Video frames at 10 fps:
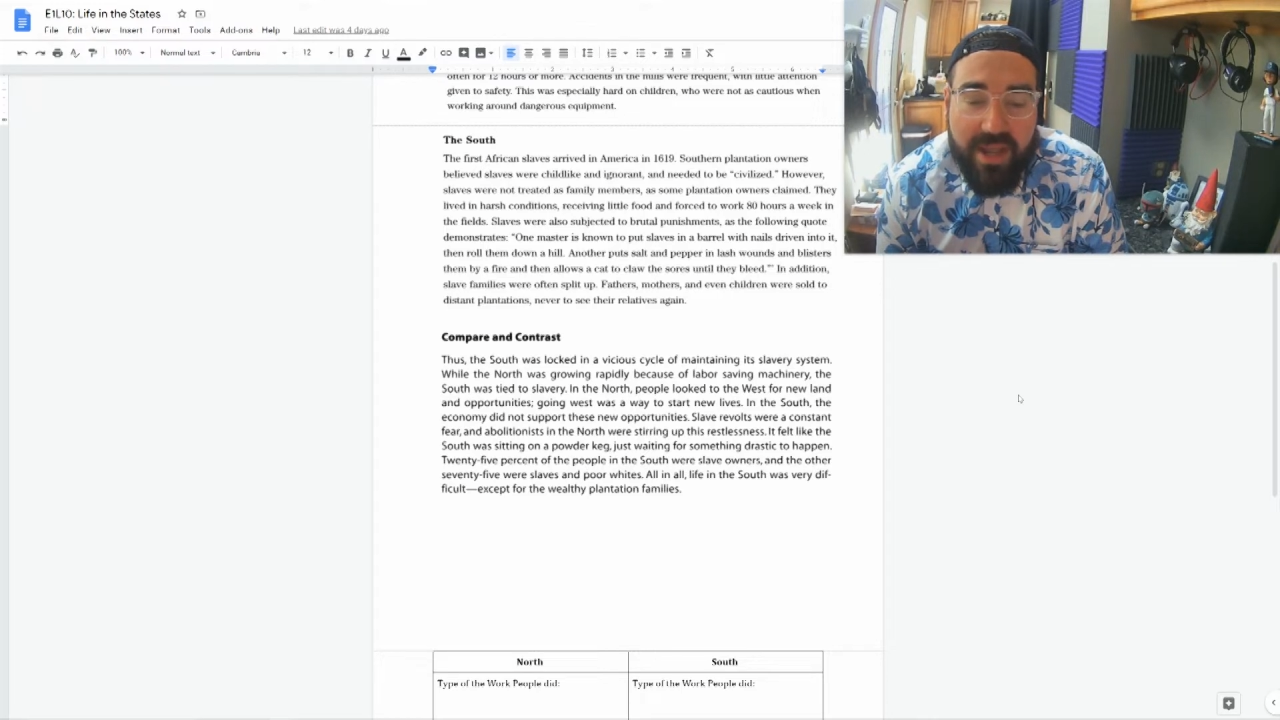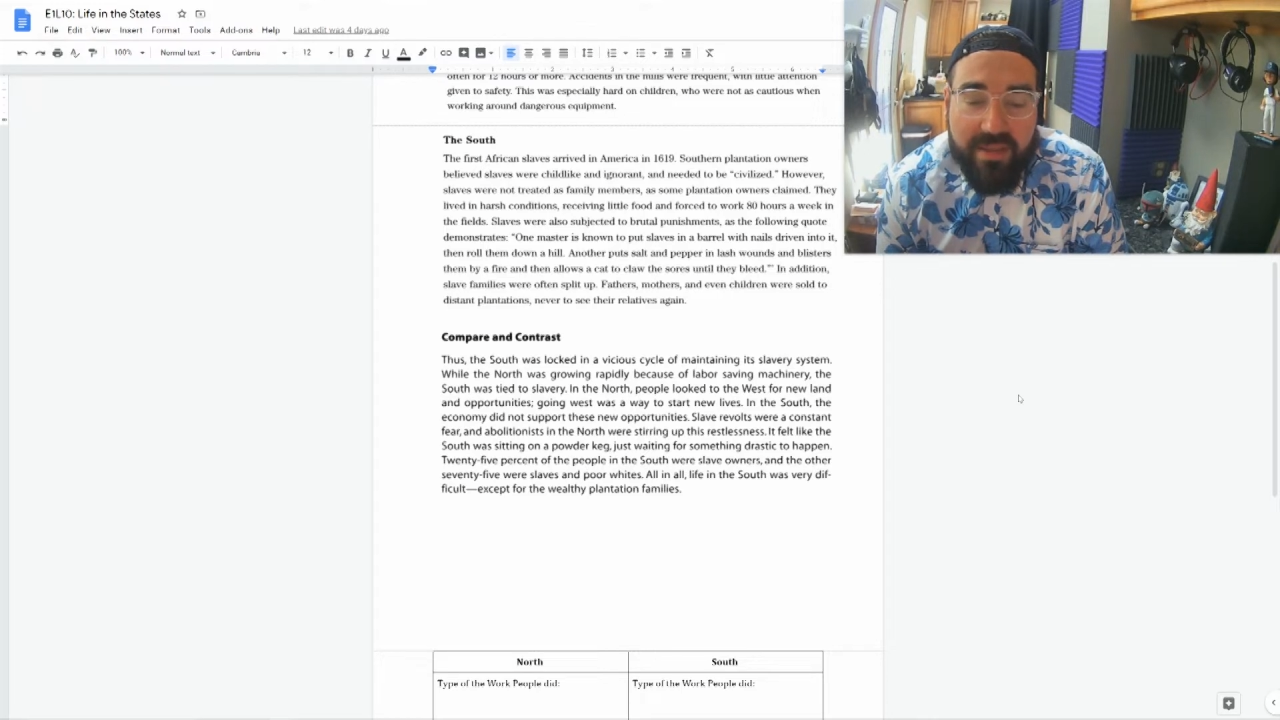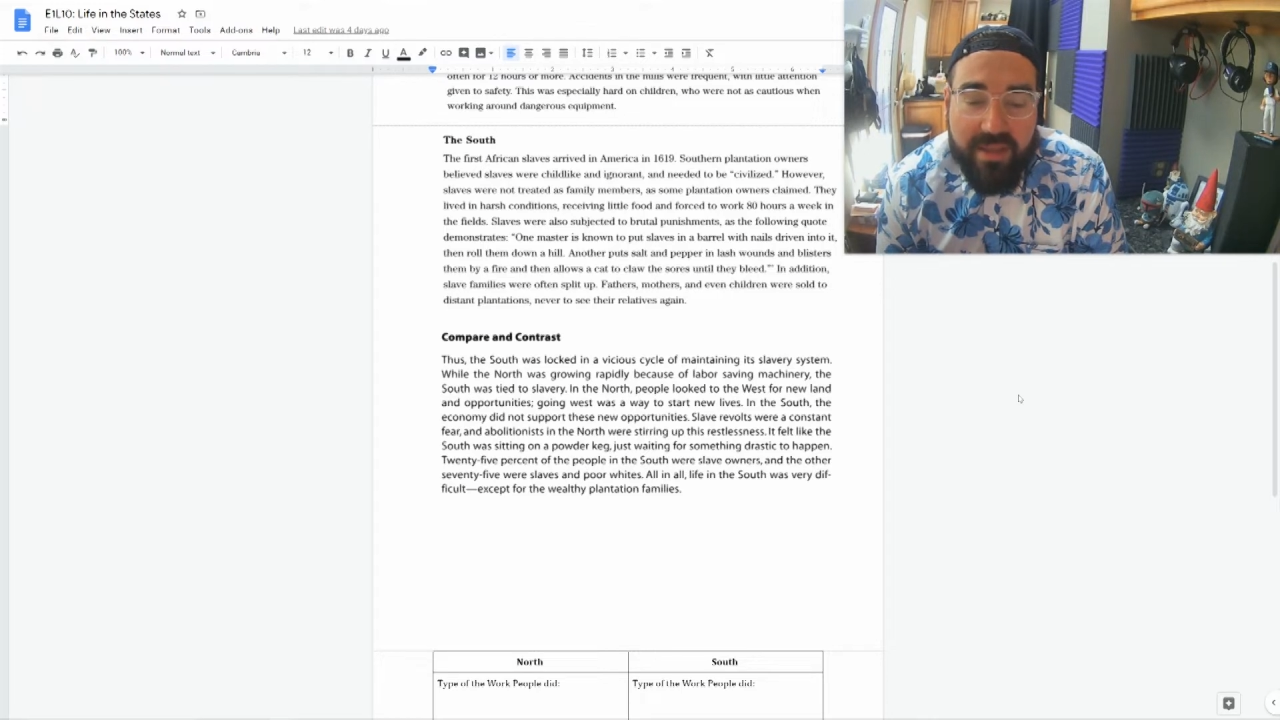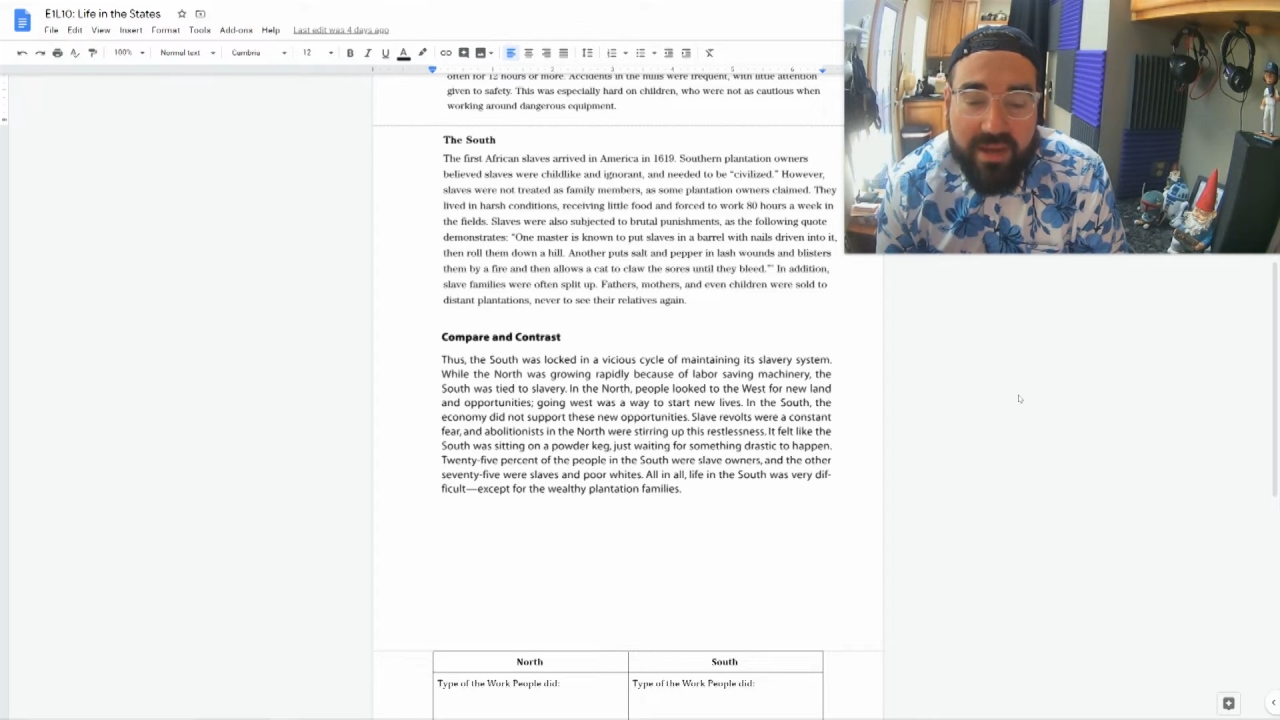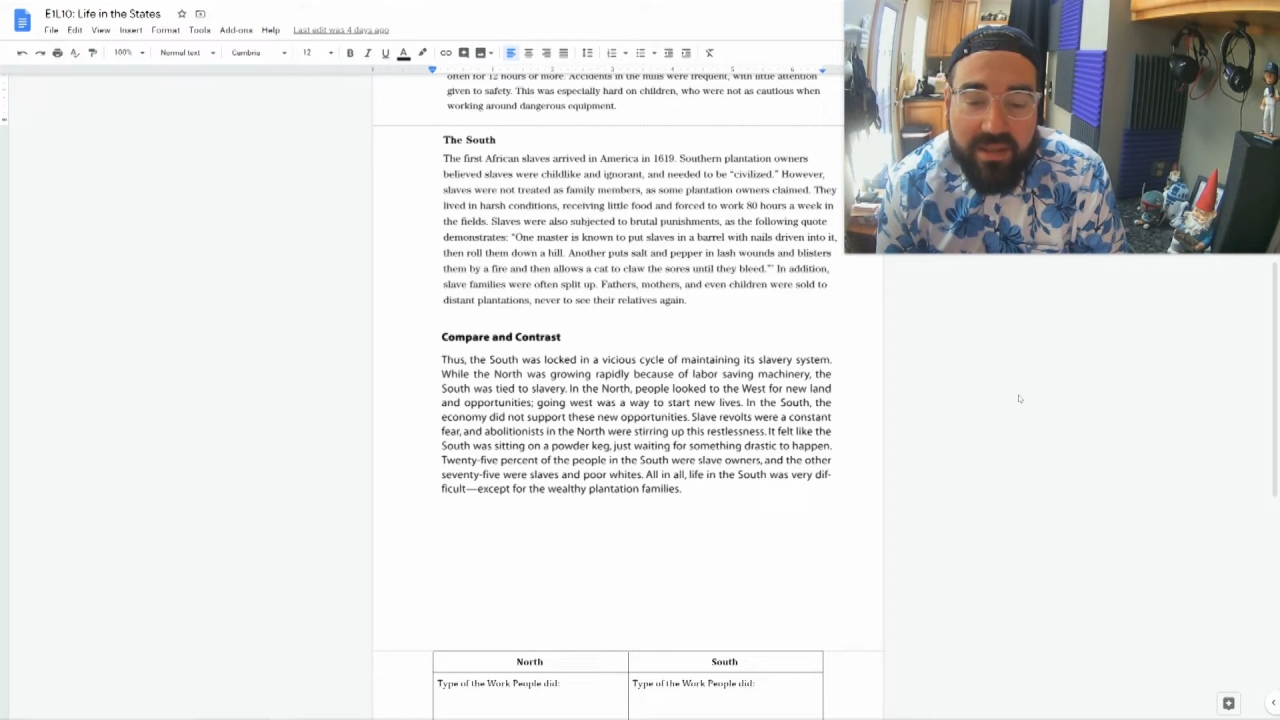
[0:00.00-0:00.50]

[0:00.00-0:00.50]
and then